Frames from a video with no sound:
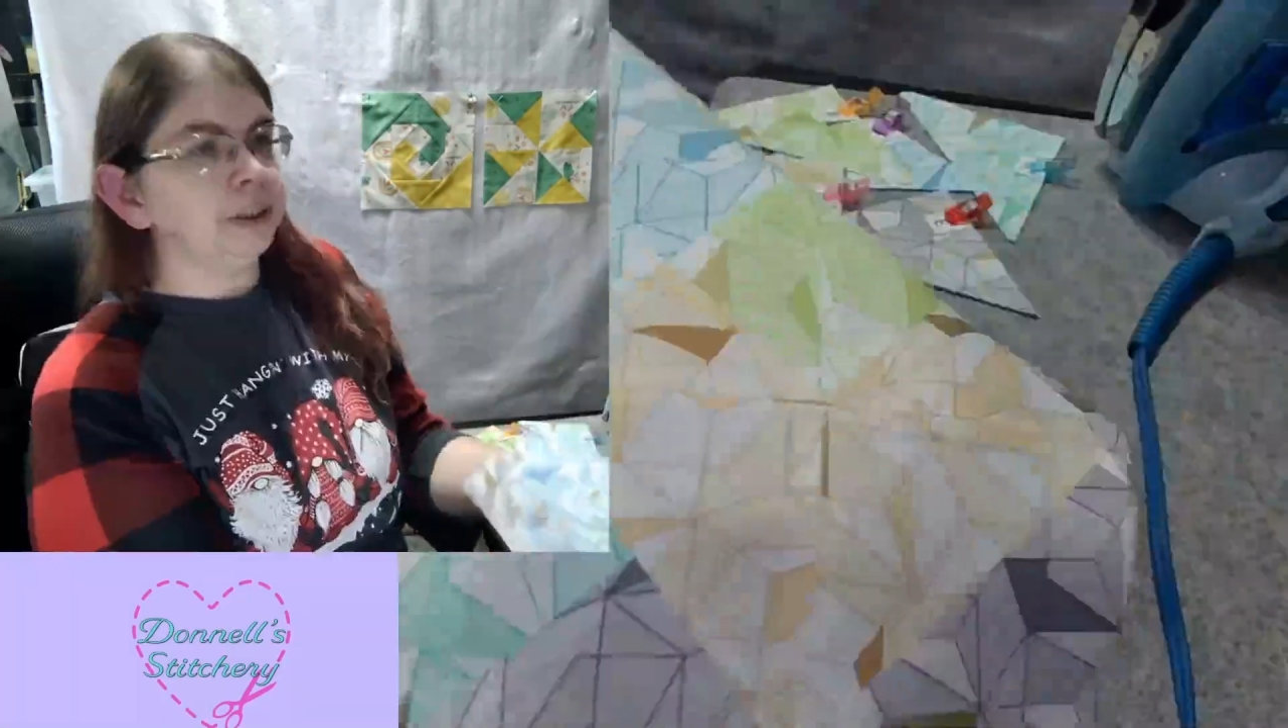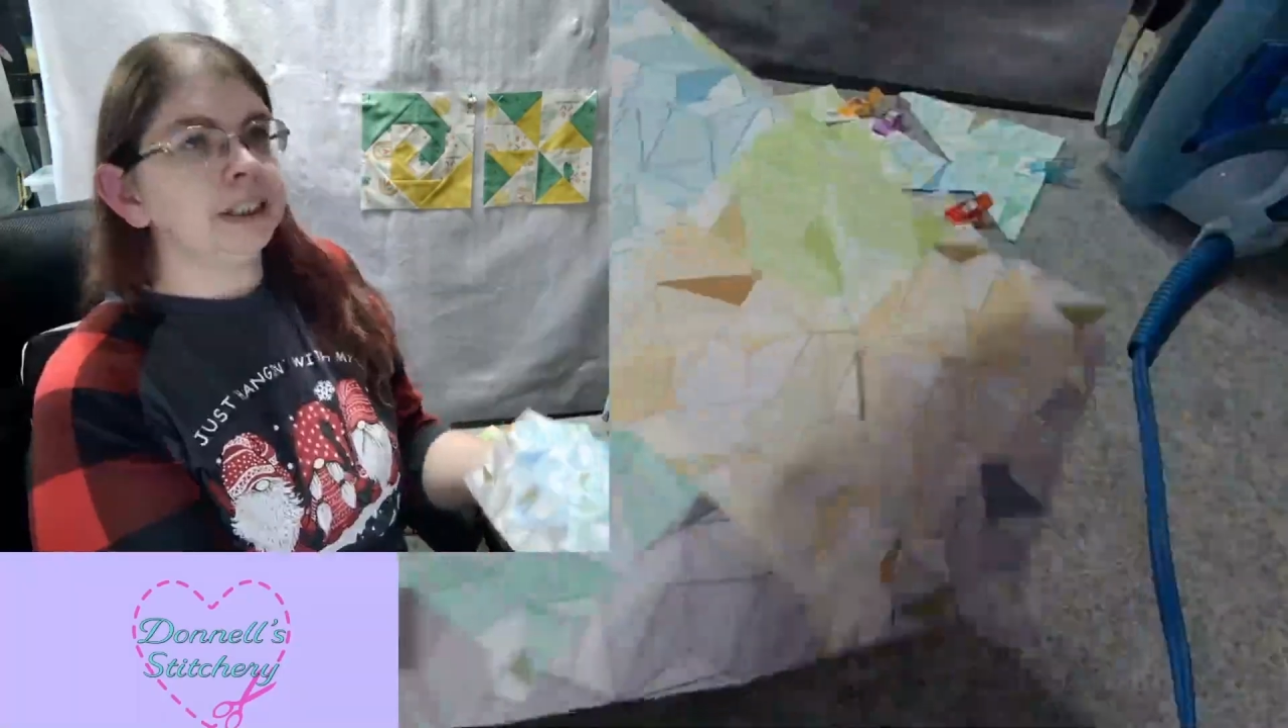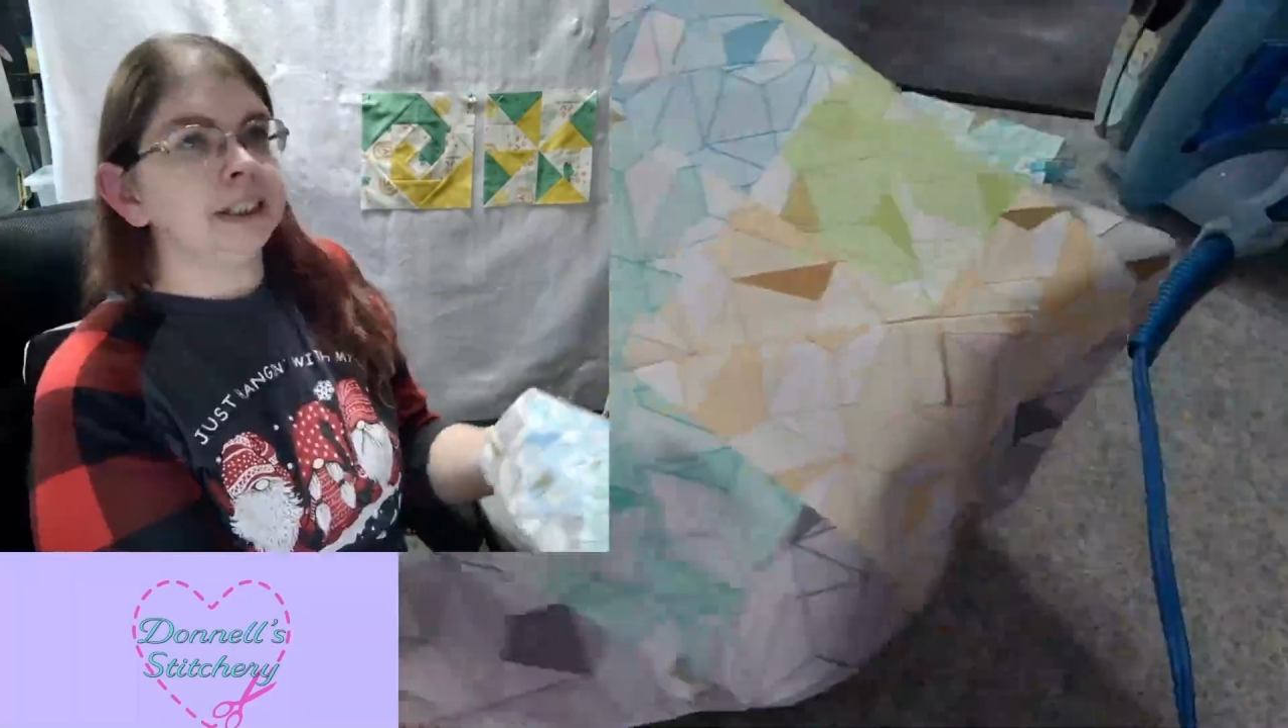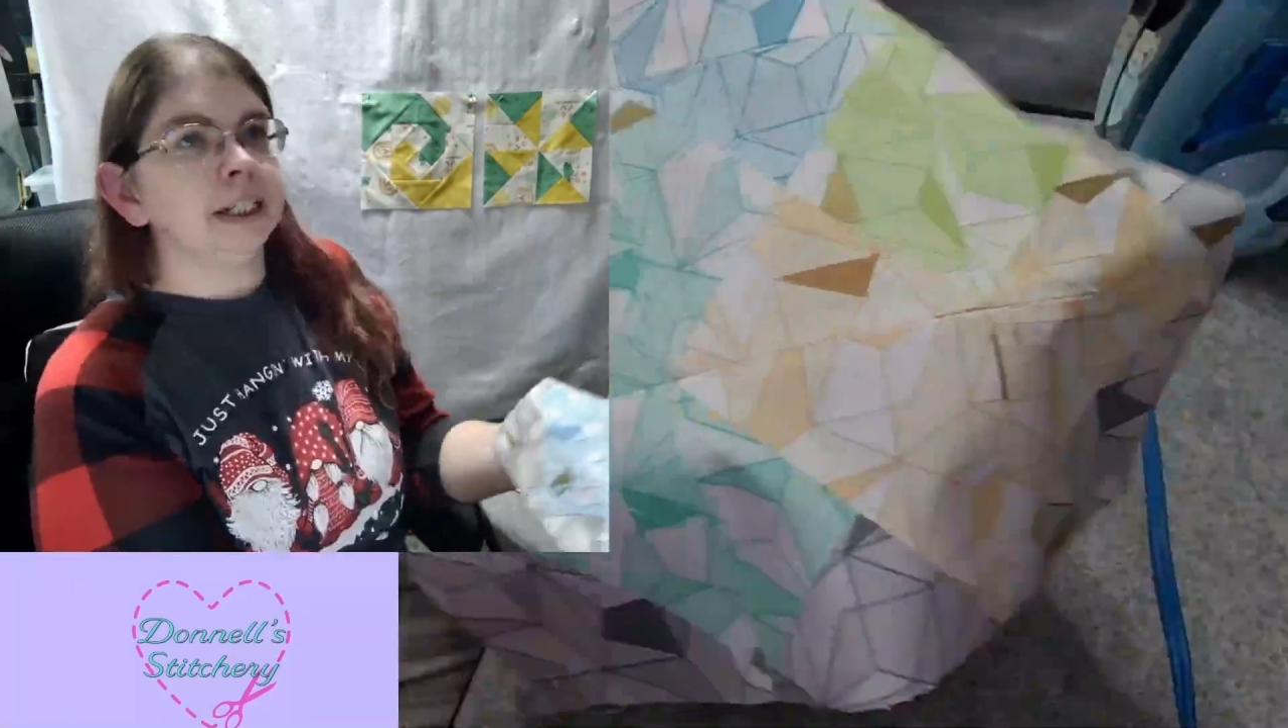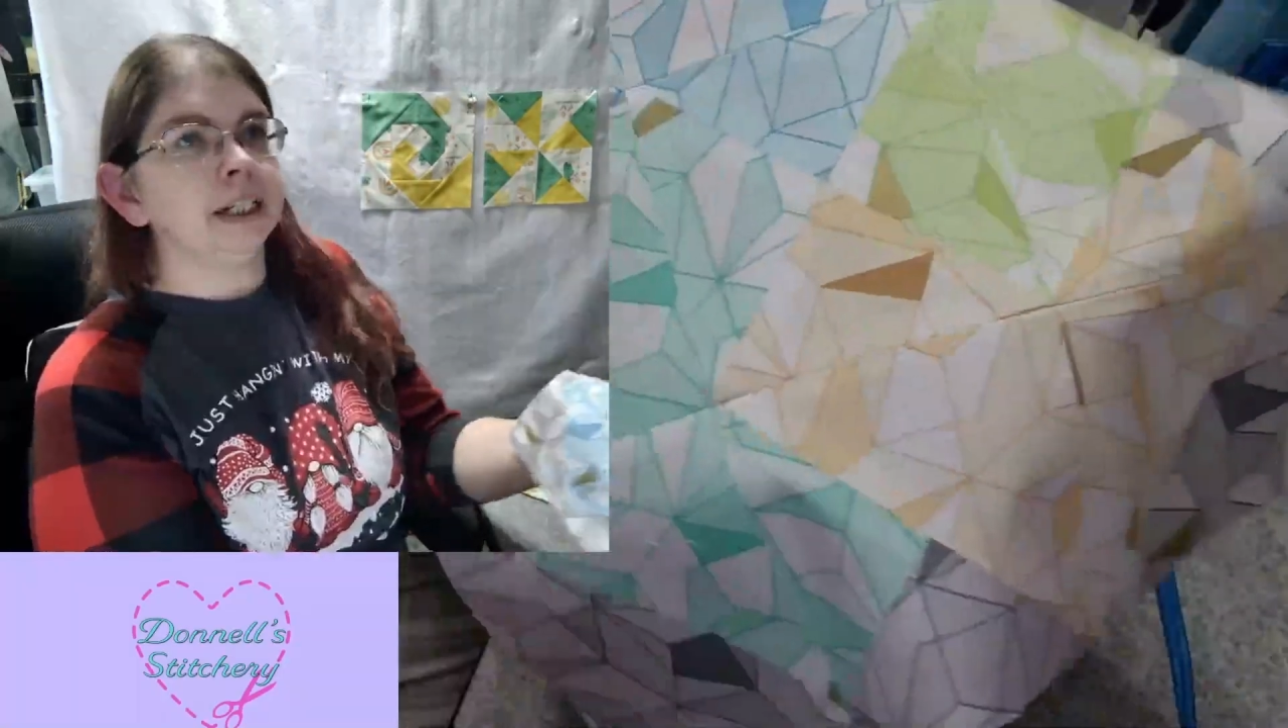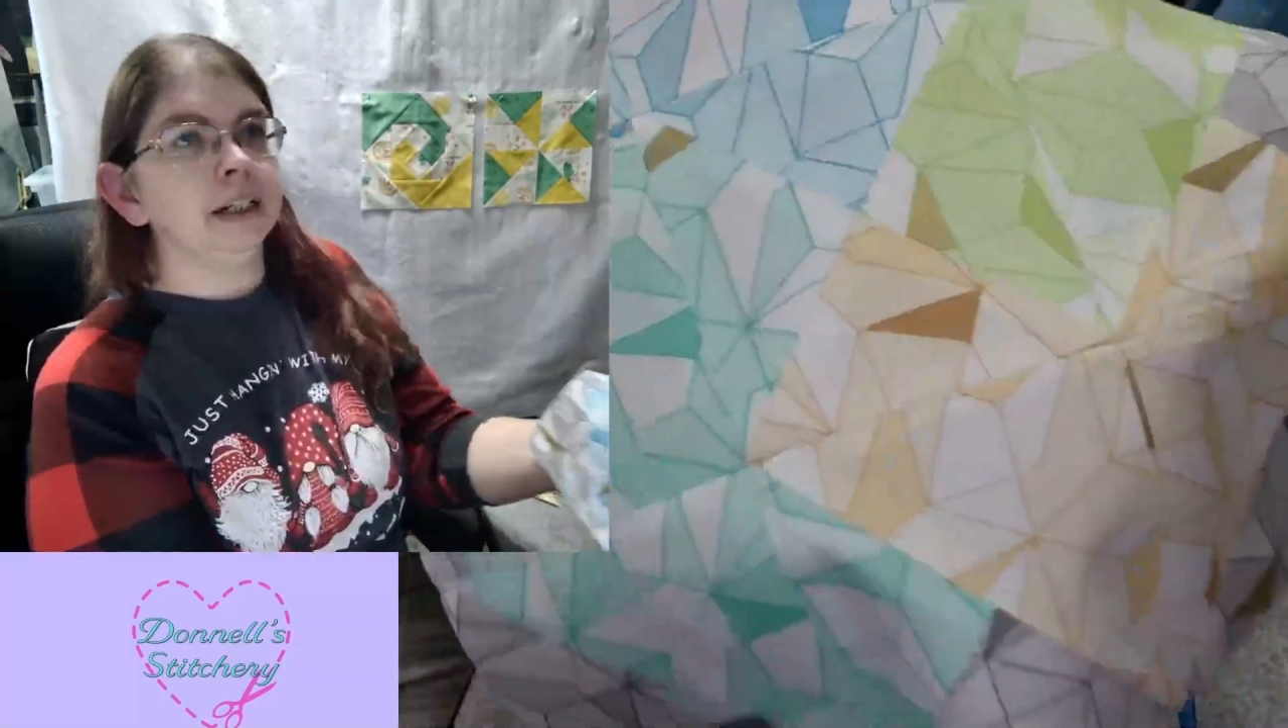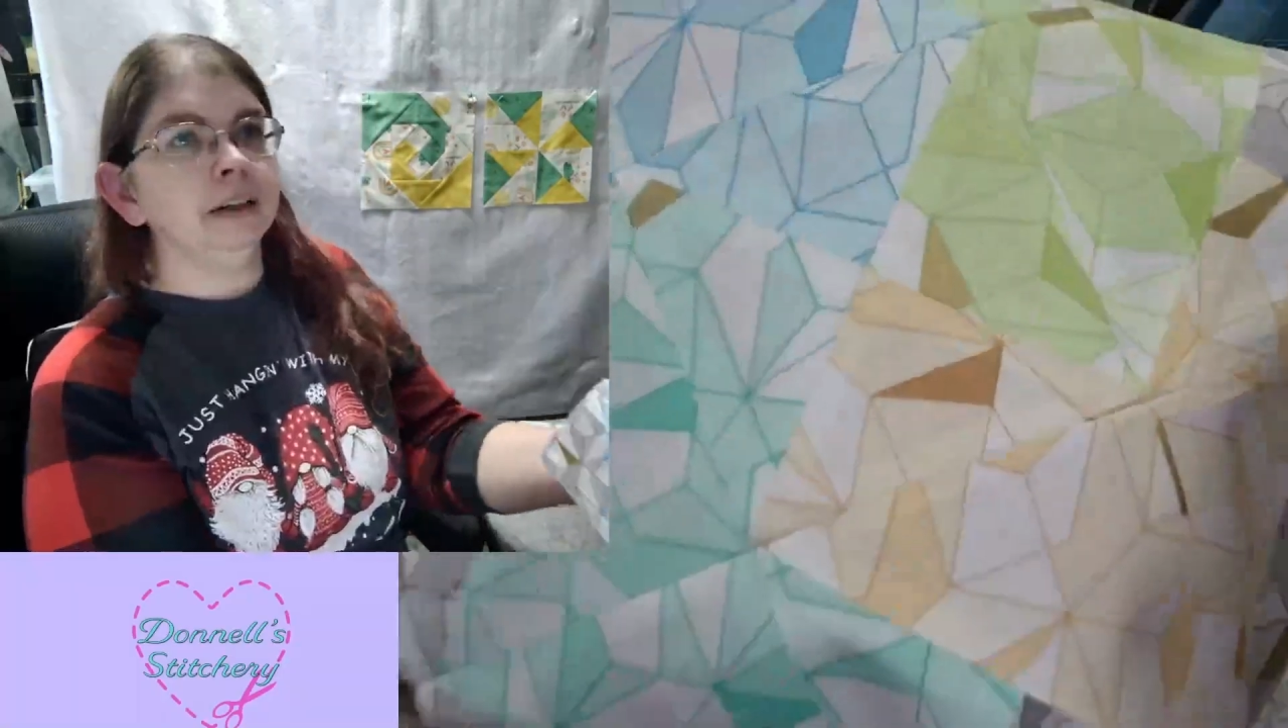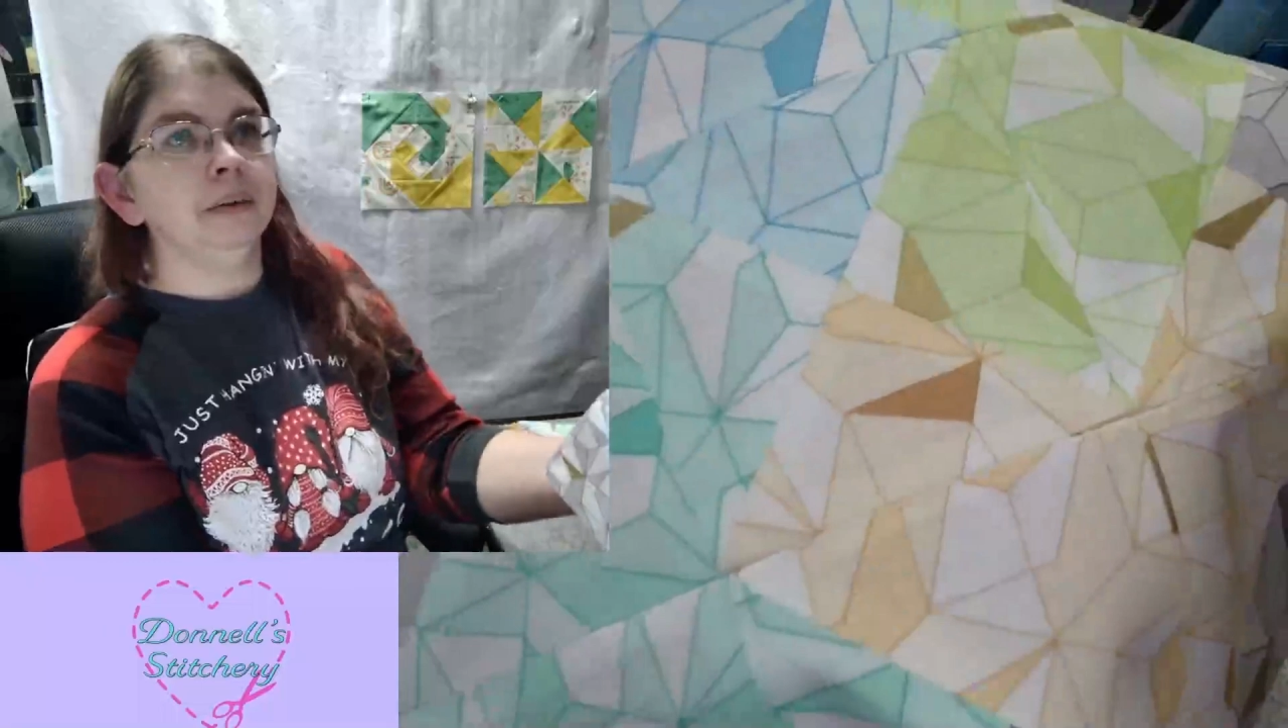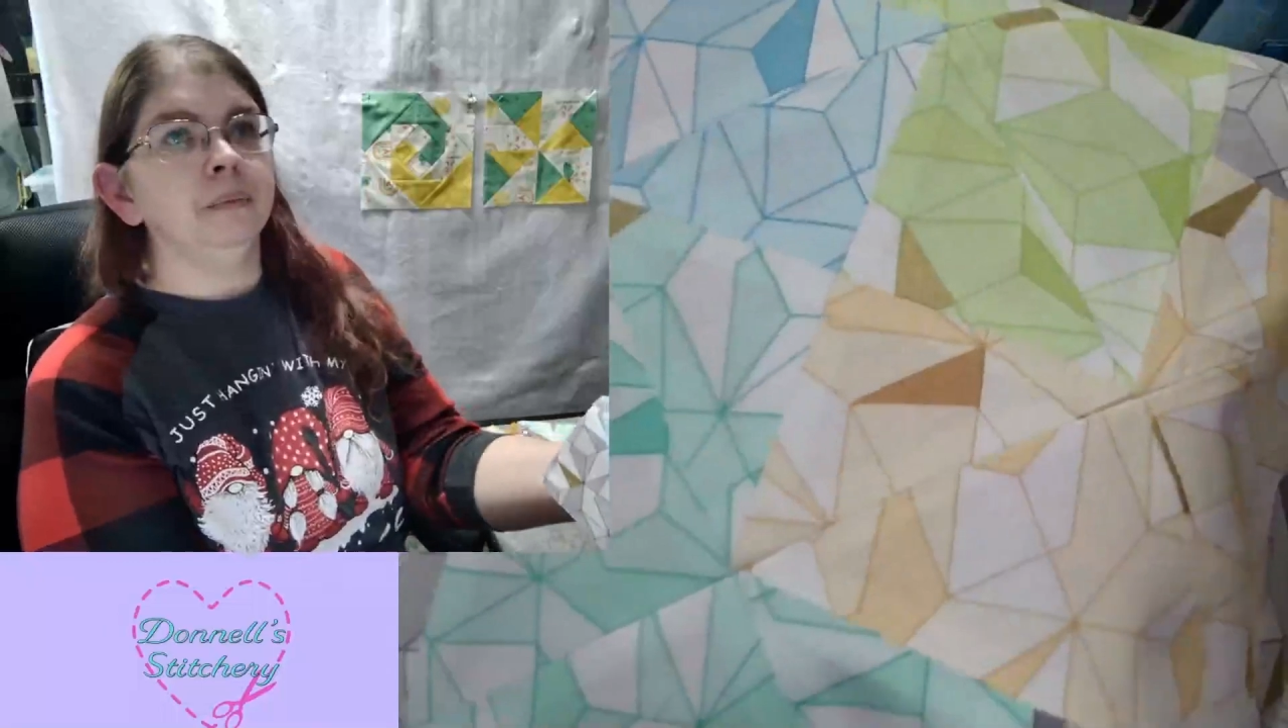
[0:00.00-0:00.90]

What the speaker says: see,